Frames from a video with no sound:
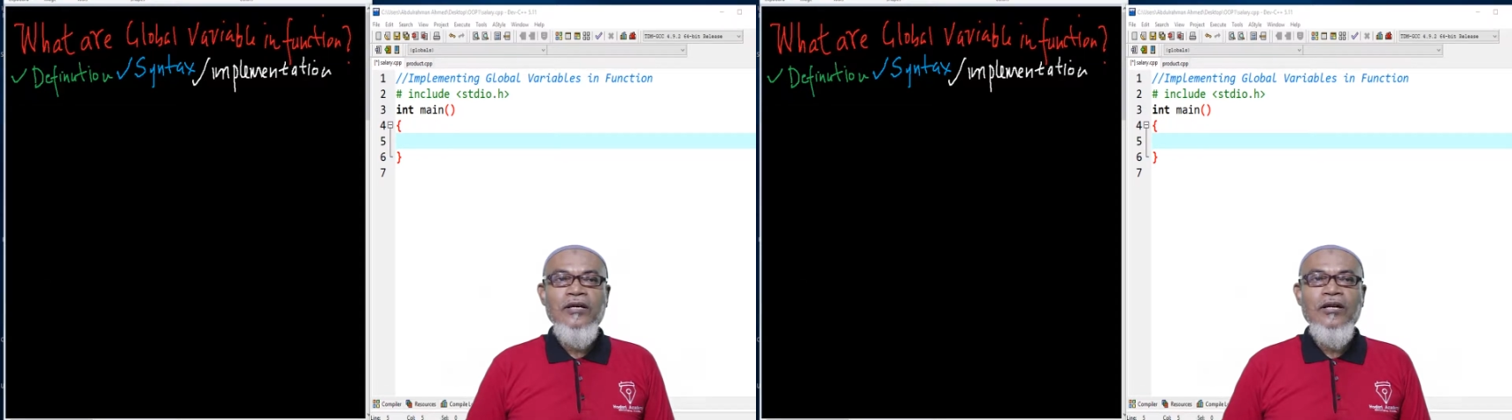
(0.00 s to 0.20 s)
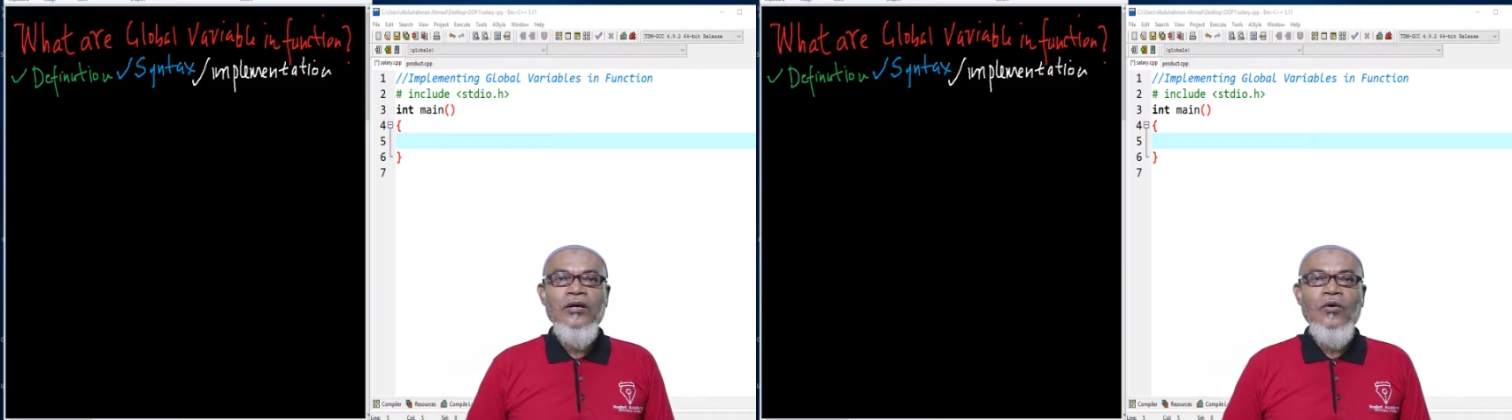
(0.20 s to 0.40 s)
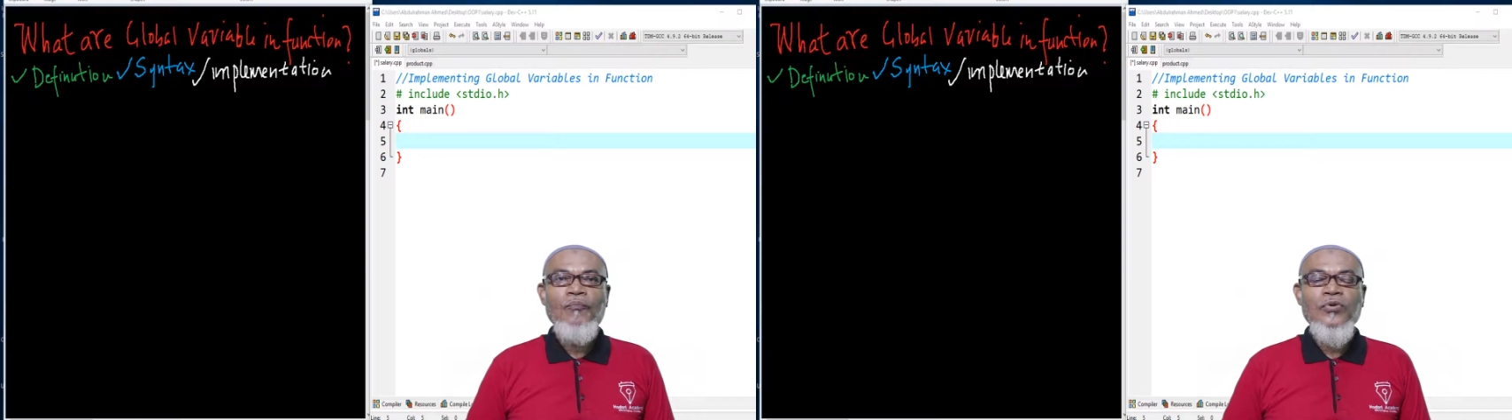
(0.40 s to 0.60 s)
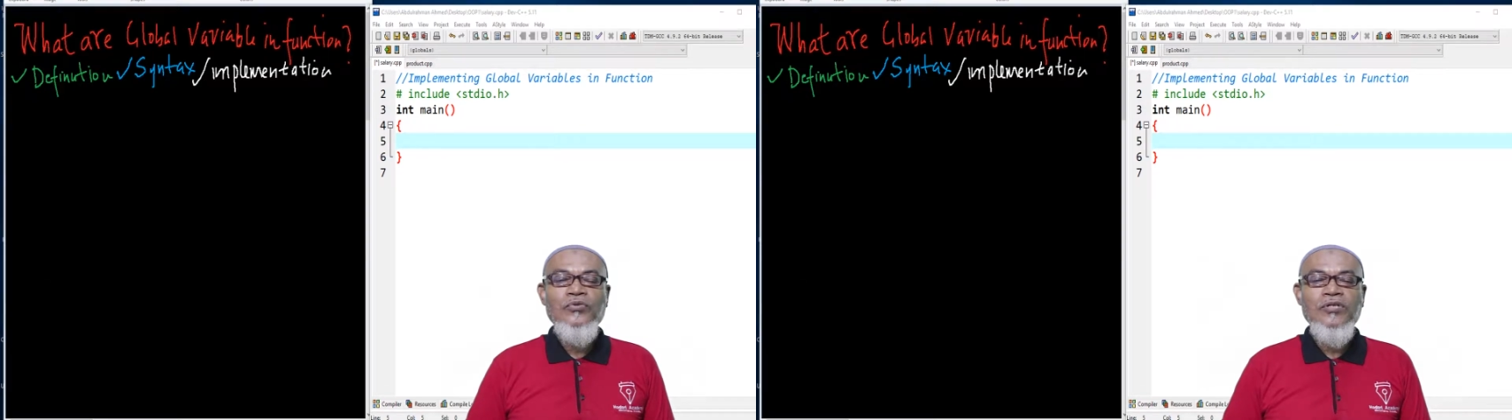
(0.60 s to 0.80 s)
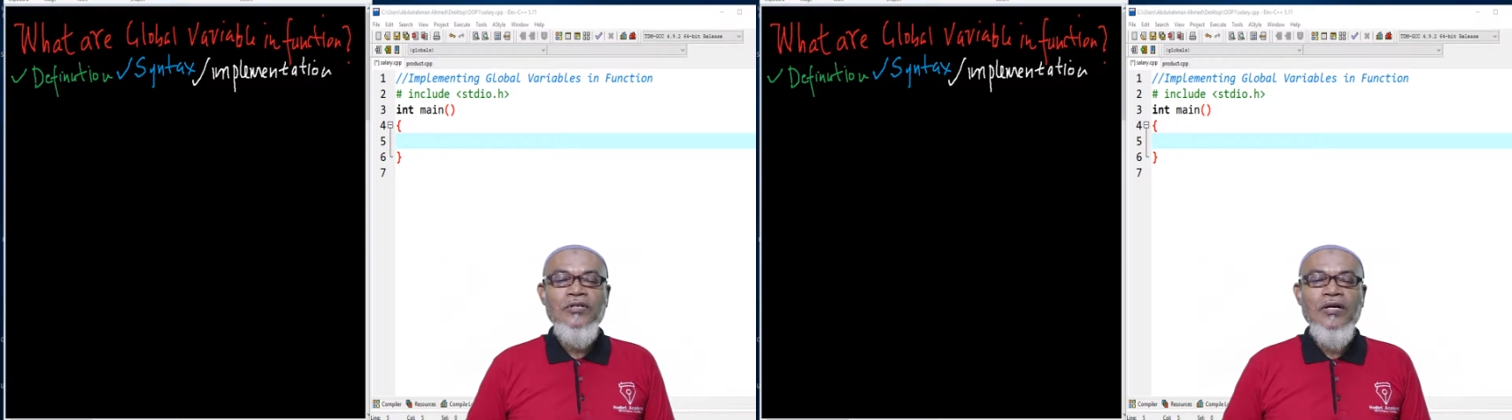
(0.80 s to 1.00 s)
in
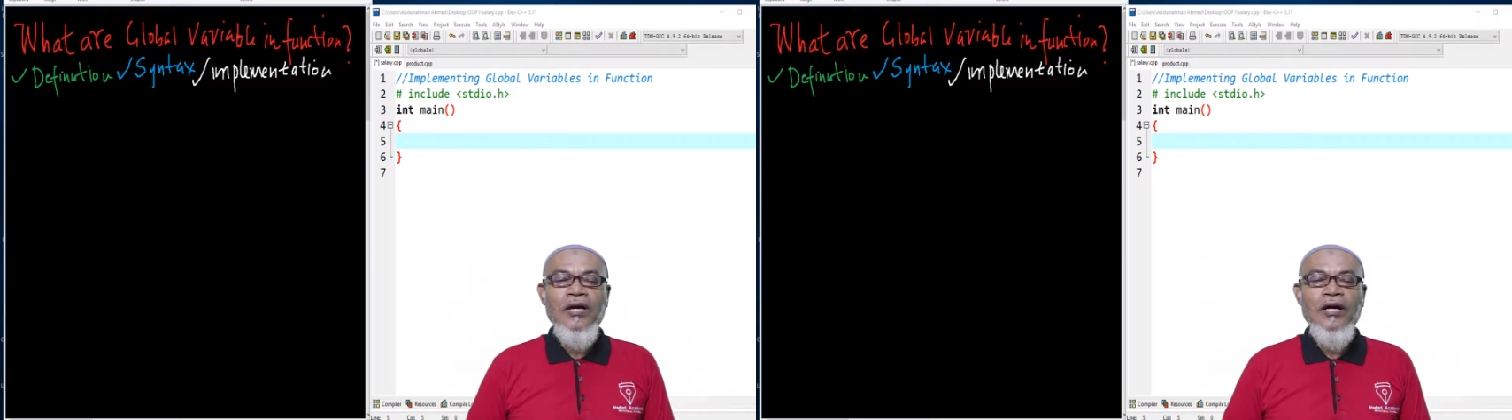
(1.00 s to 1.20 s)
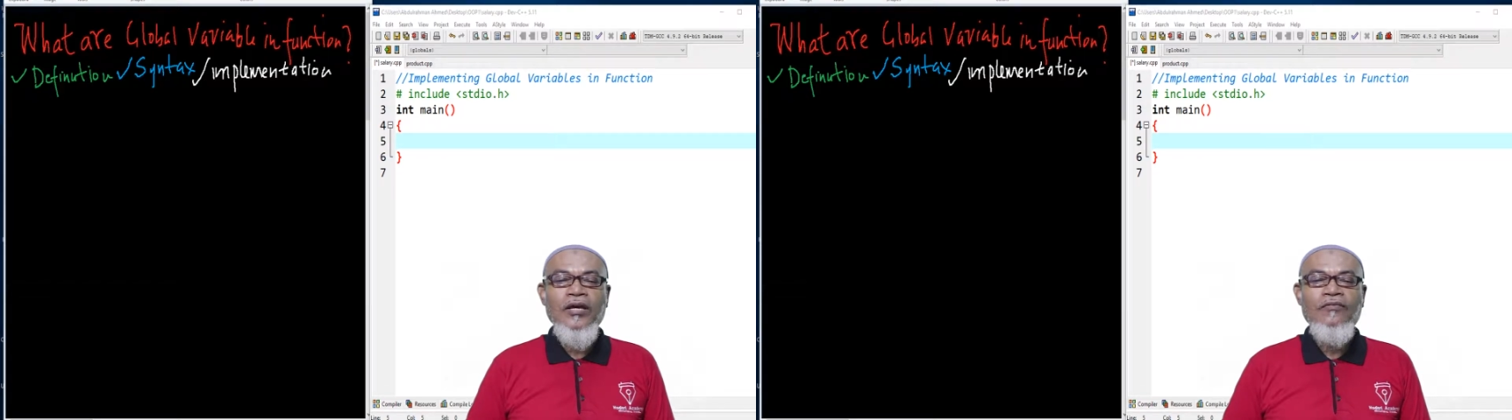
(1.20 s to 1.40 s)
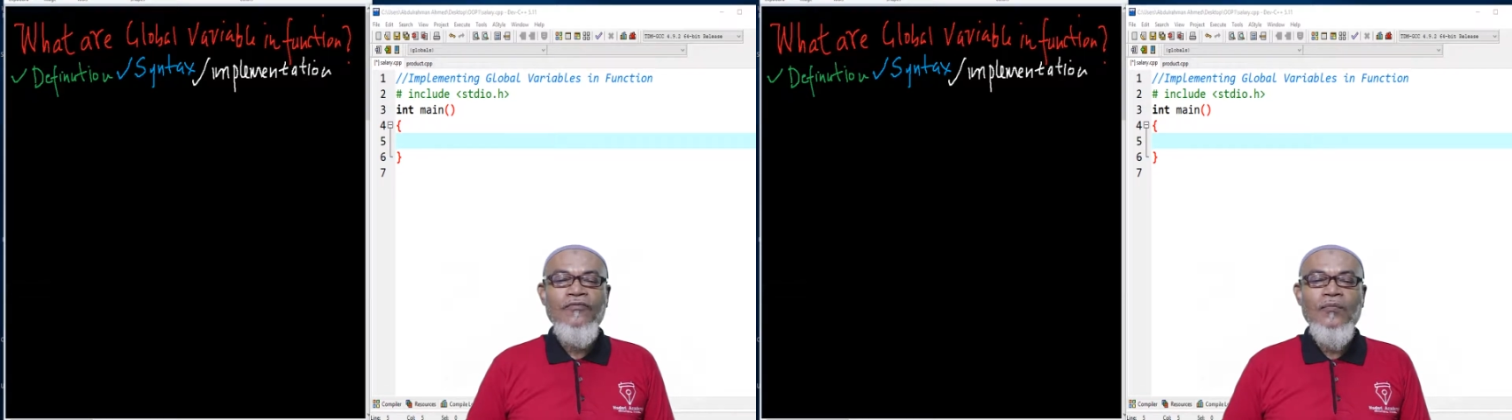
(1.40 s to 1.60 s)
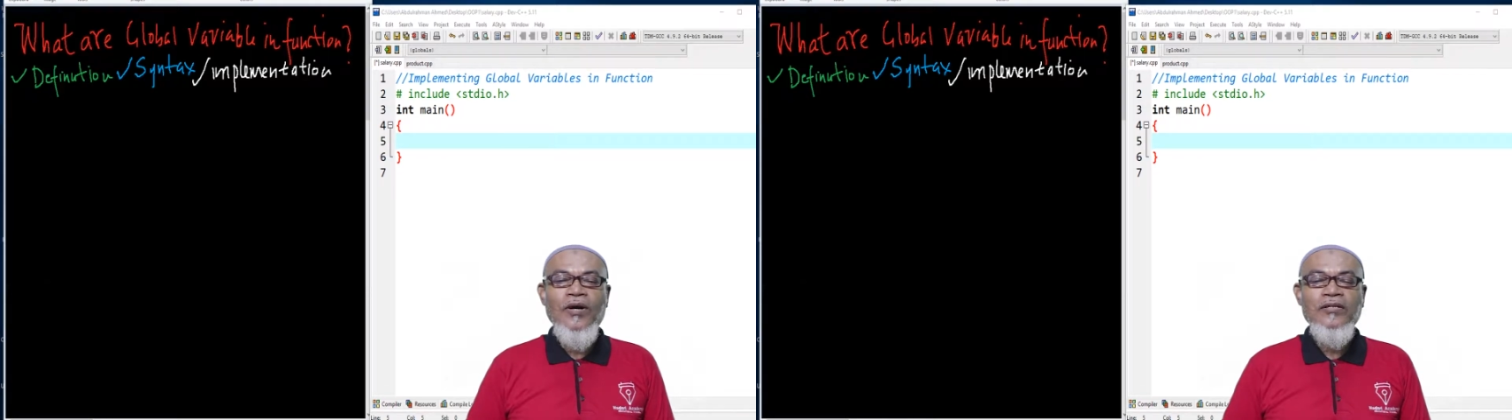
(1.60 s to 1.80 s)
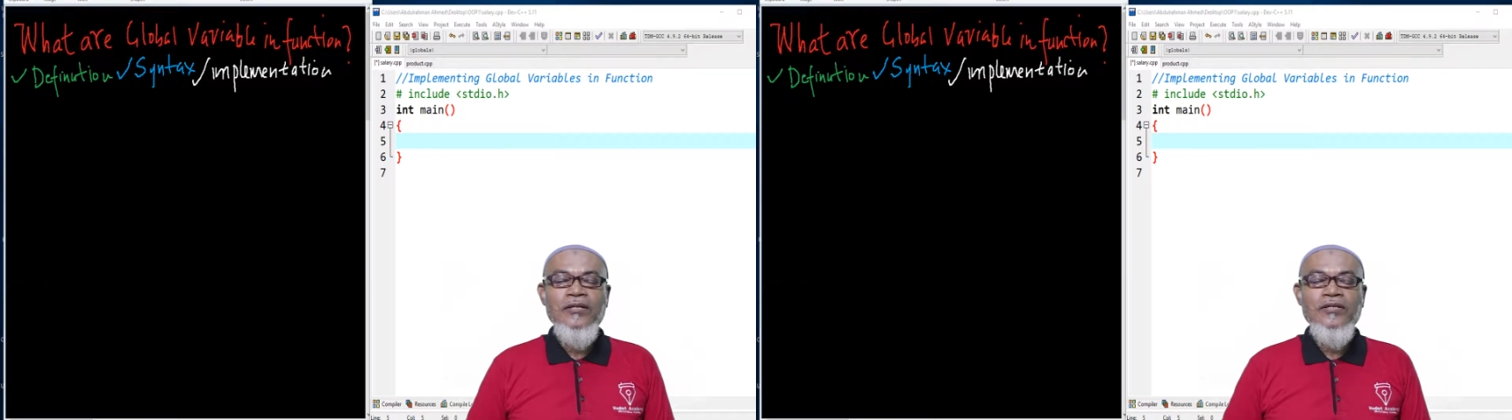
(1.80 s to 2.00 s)
computing and
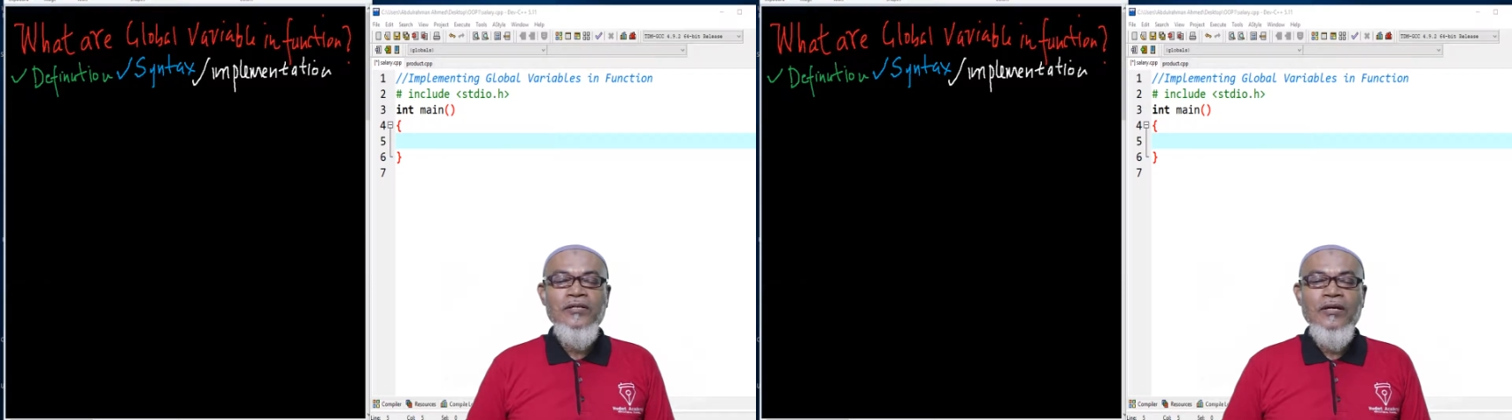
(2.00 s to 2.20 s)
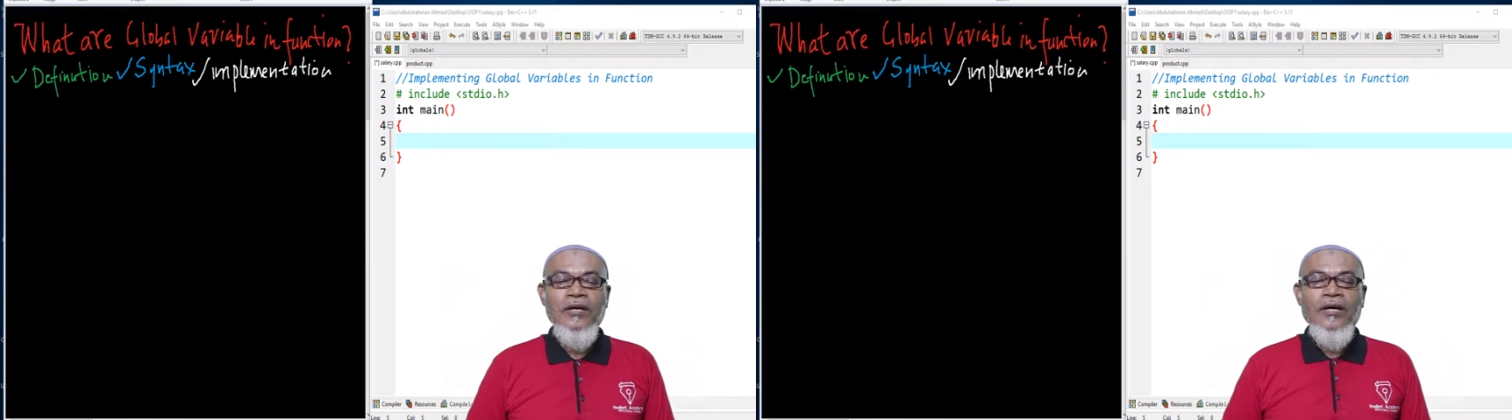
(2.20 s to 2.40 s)
informatics.